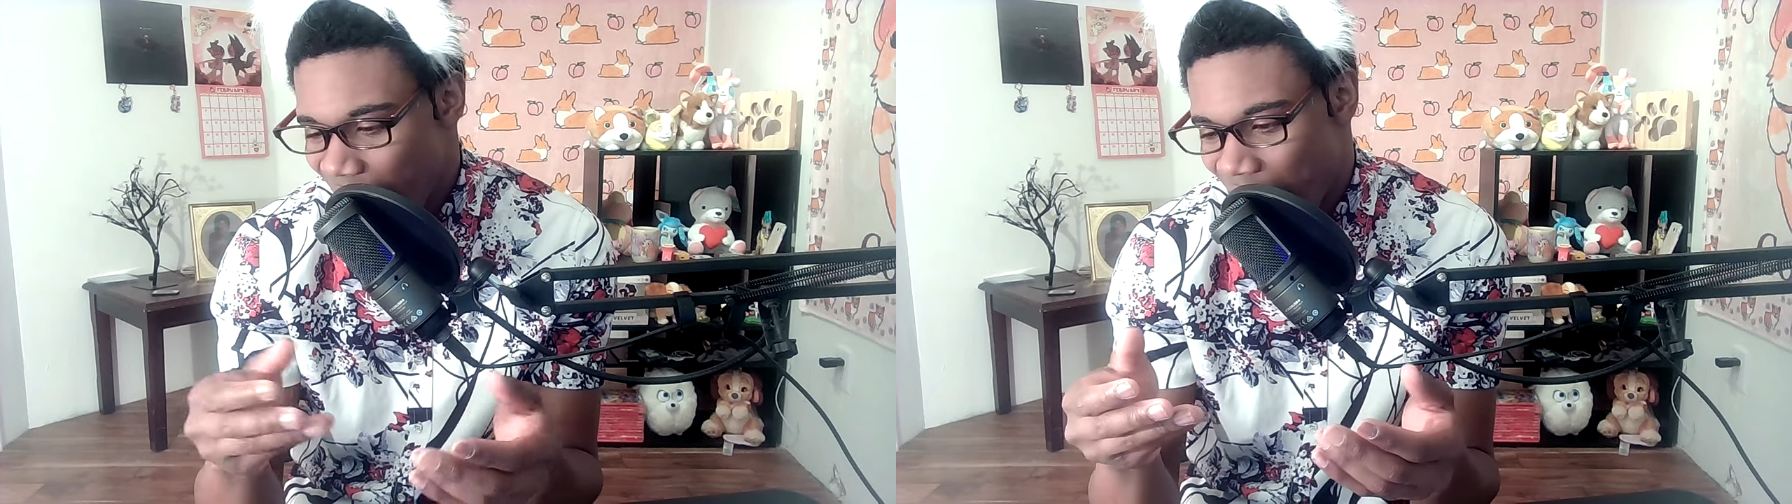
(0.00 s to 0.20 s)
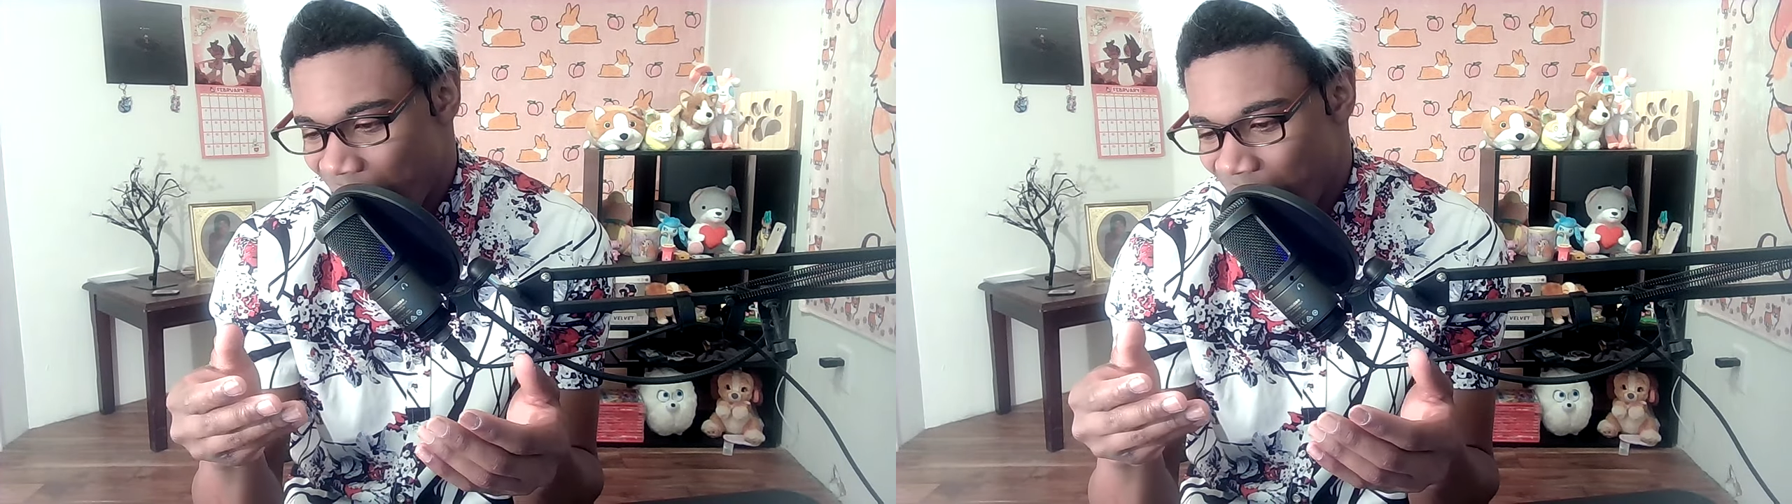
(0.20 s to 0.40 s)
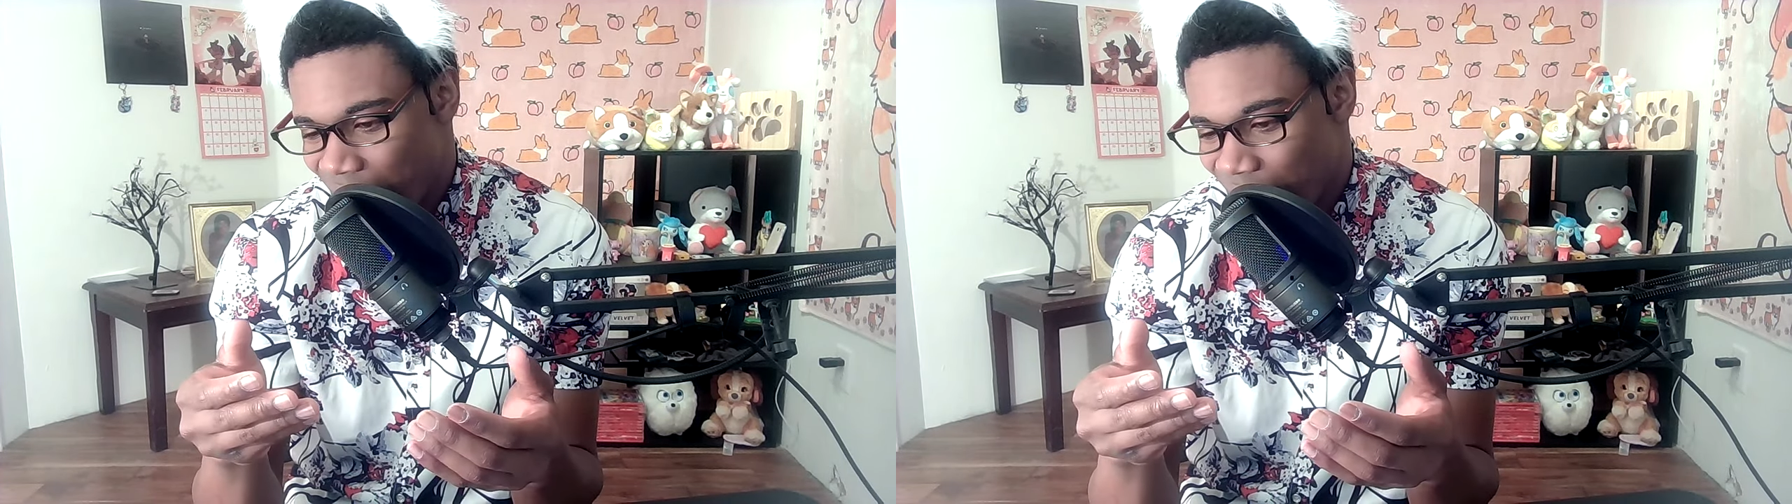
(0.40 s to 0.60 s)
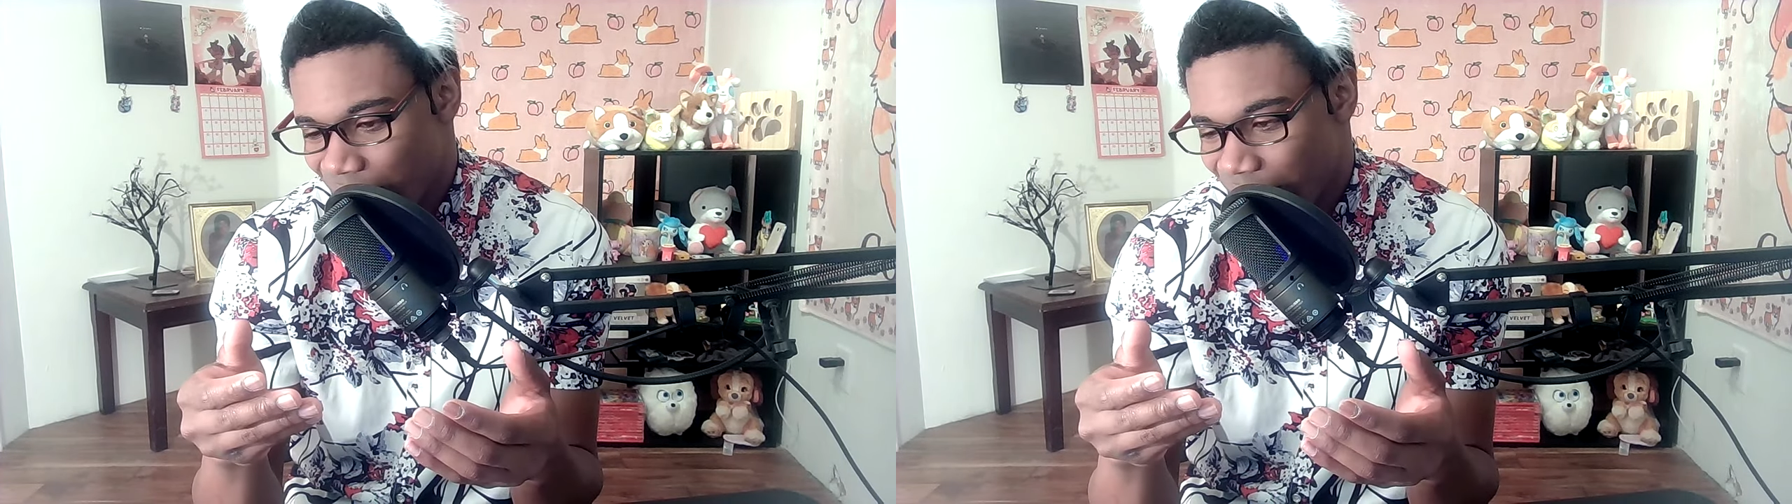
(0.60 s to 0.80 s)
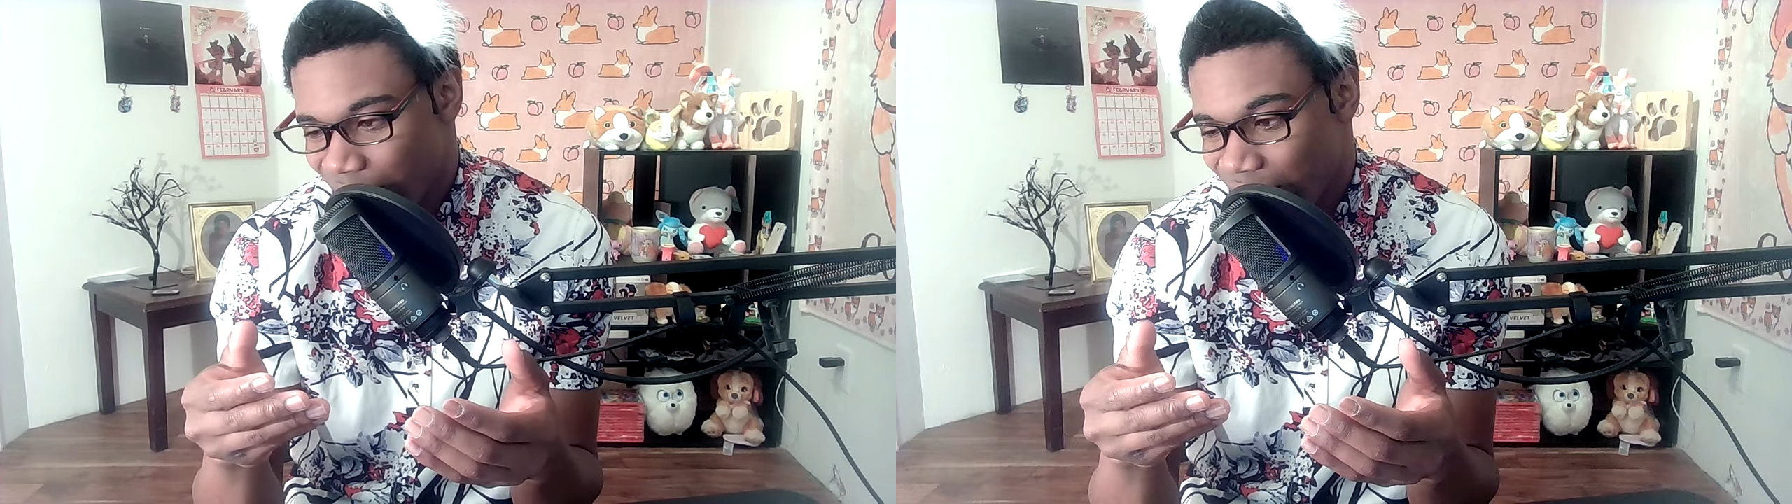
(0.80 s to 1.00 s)
I
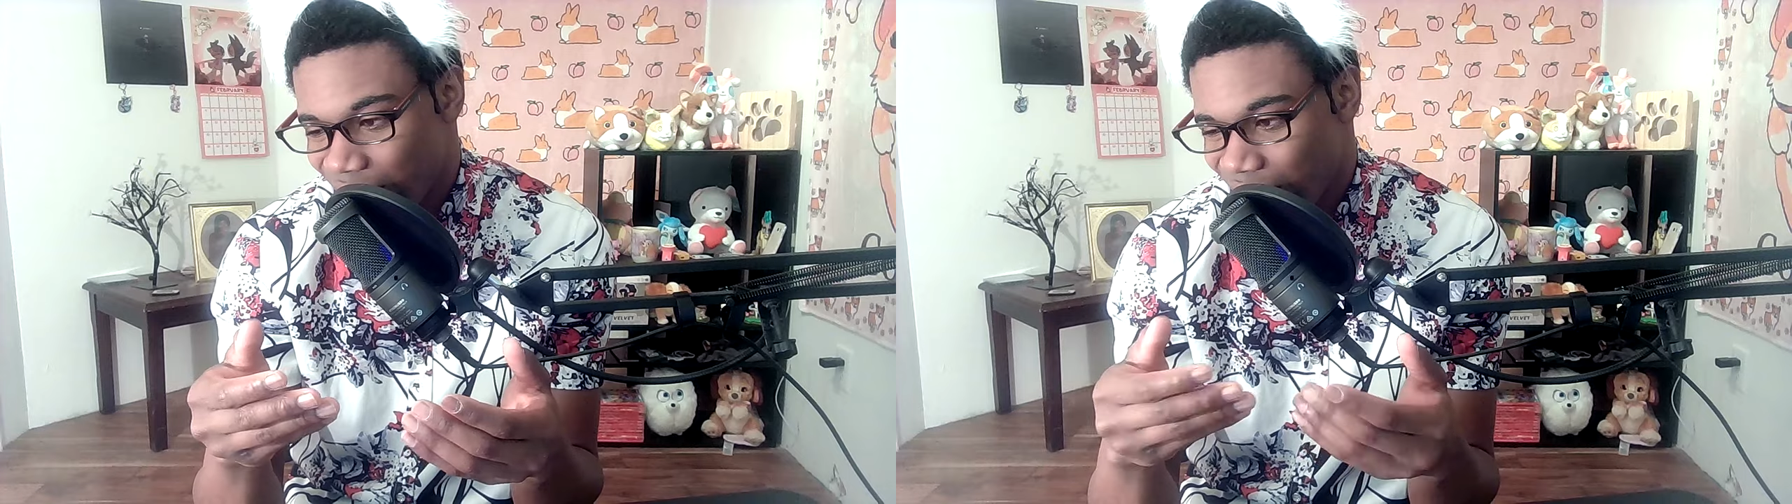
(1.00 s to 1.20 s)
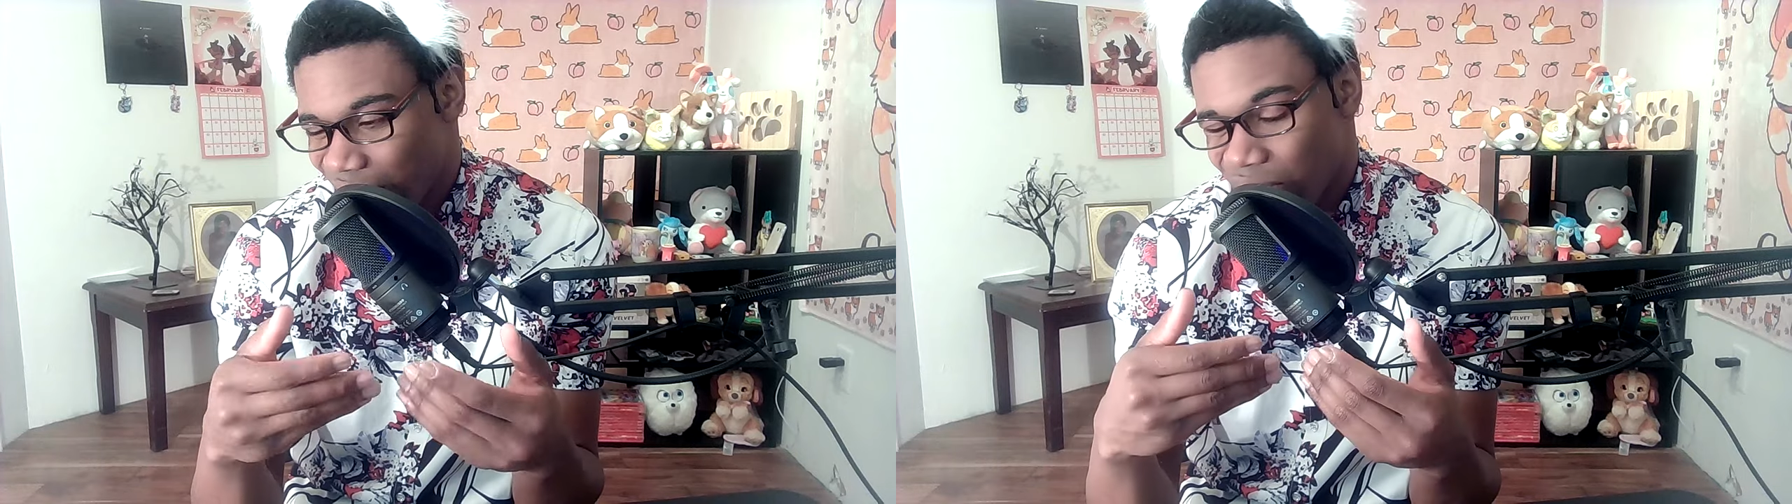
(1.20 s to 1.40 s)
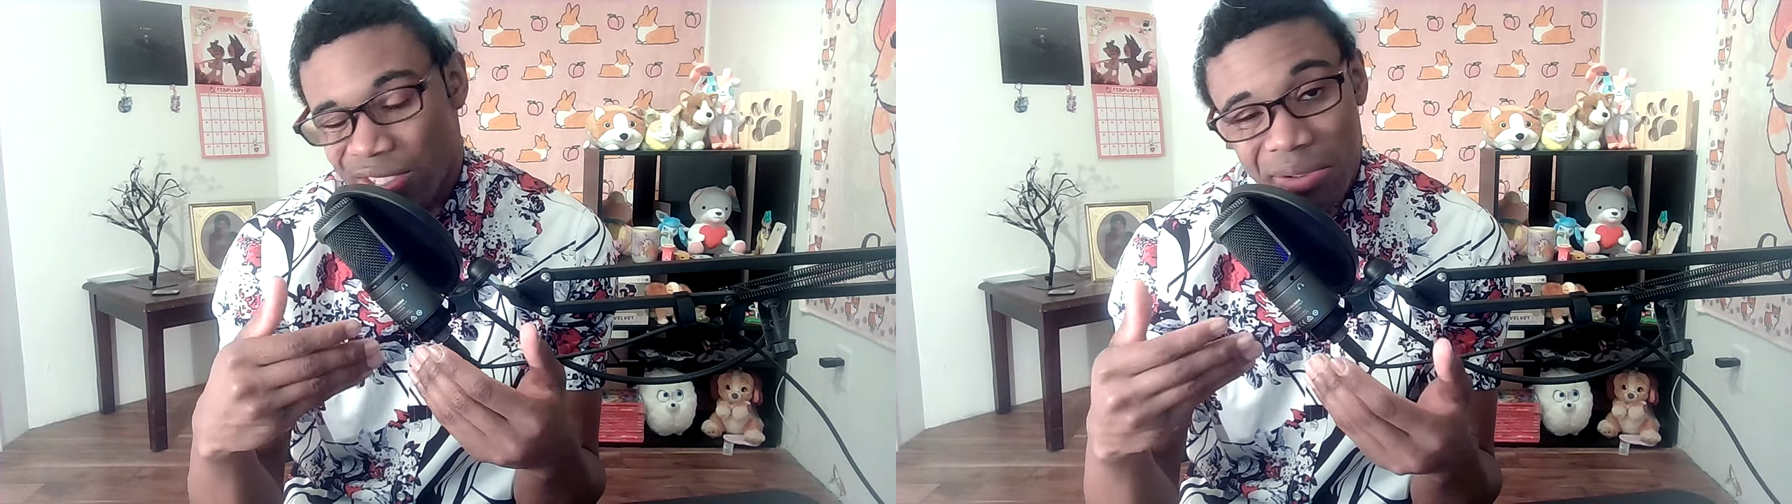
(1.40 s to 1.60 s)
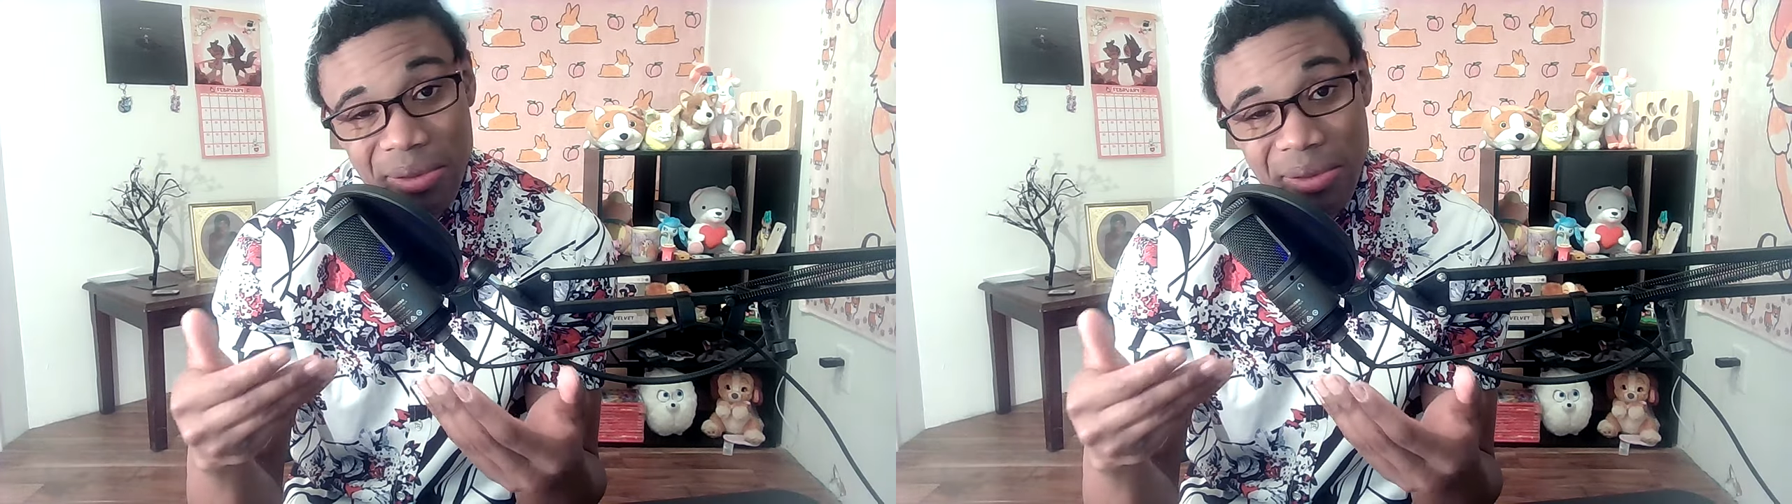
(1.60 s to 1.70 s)
didn't really see too